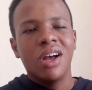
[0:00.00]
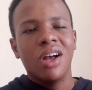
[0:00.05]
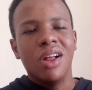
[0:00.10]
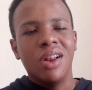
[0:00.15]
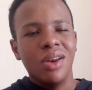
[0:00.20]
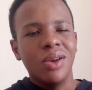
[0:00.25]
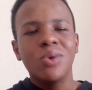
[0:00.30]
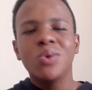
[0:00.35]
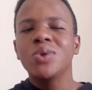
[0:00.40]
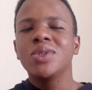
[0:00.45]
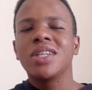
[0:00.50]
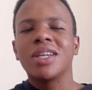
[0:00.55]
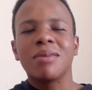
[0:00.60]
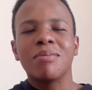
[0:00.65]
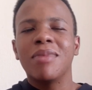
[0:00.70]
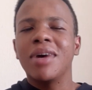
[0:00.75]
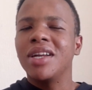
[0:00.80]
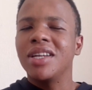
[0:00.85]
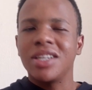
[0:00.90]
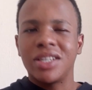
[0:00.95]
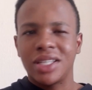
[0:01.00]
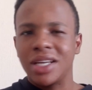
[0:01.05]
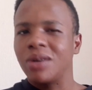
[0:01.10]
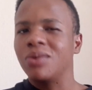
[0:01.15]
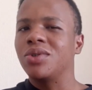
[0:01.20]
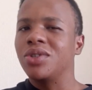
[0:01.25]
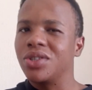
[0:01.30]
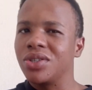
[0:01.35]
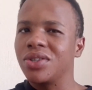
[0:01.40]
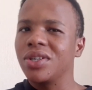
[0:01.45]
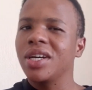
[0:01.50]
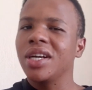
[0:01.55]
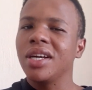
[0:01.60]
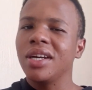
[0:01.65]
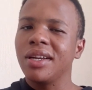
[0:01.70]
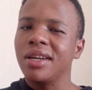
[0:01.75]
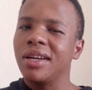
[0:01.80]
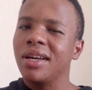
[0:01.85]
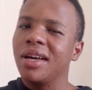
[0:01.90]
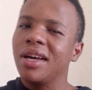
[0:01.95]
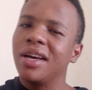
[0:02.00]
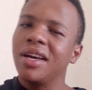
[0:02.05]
losing money down the drain.